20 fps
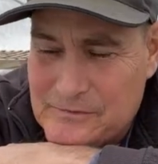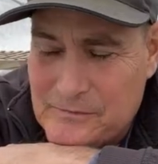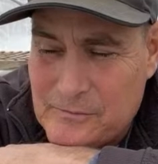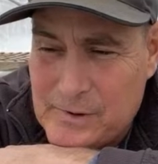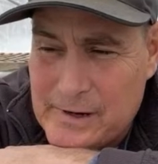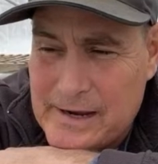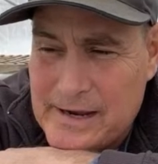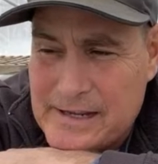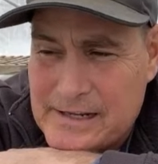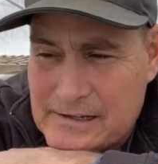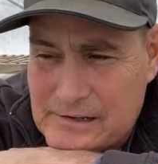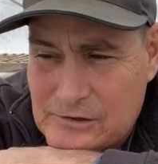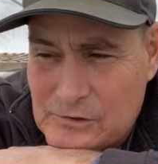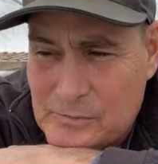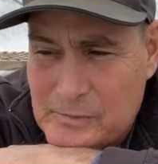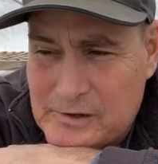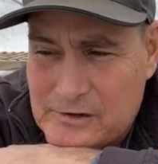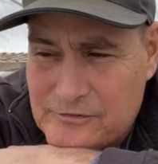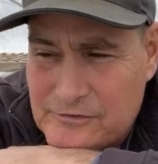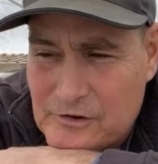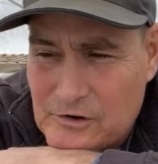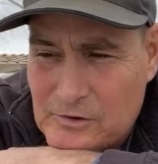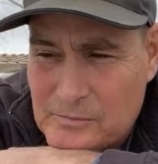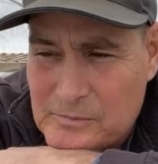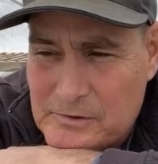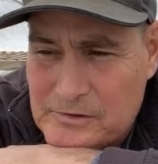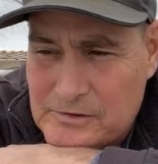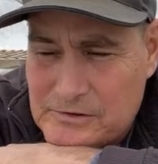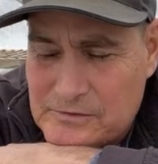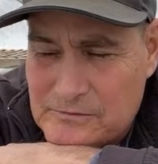We had a little bit of
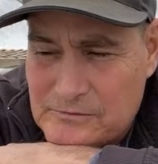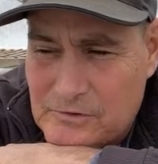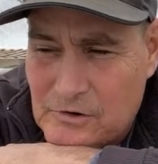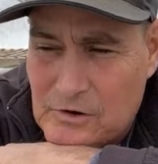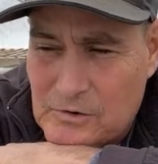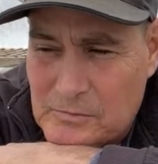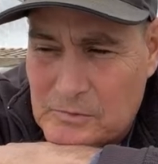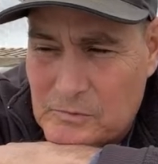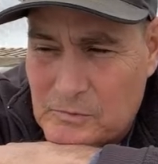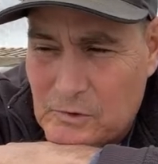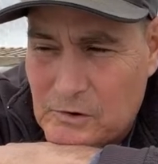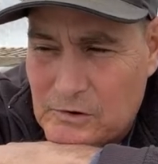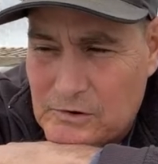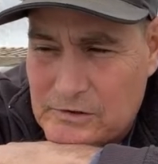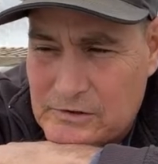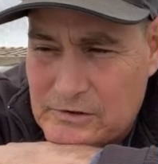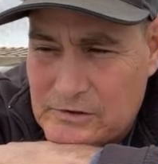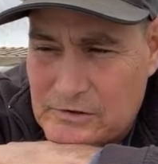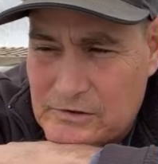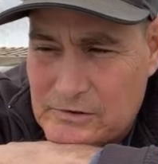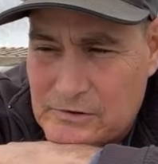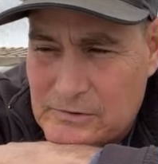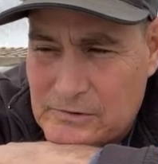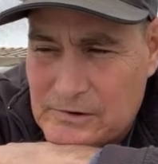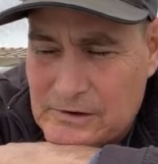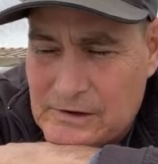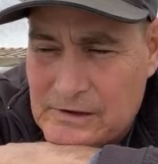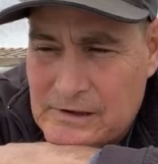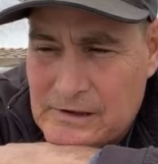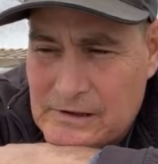farming work to do
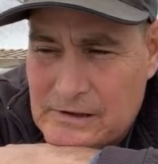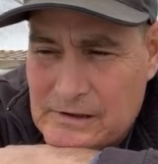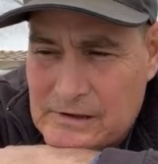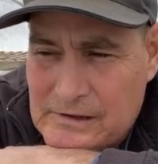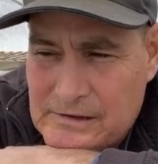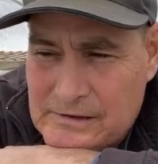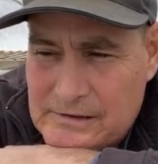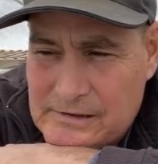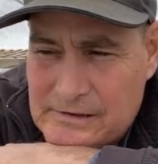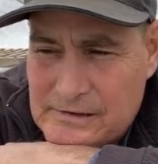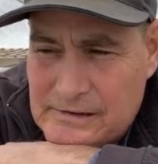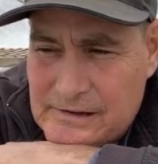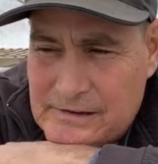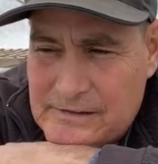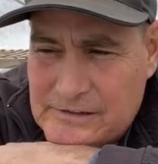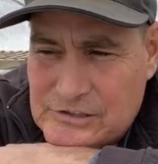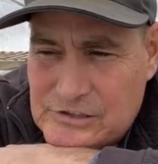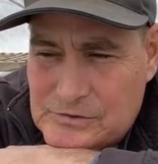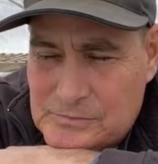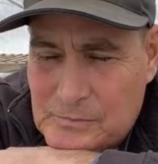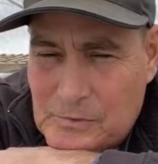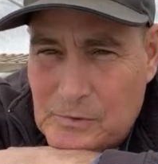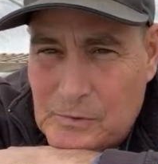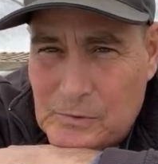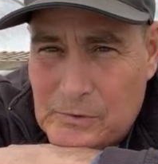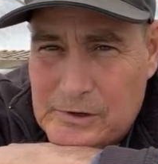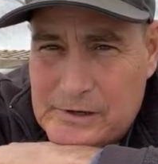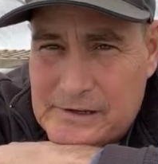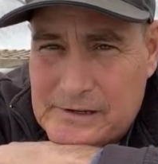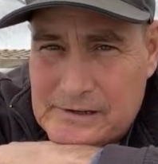this
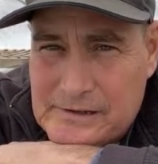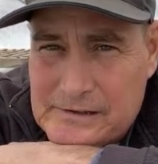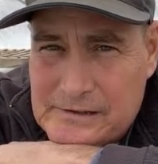morning.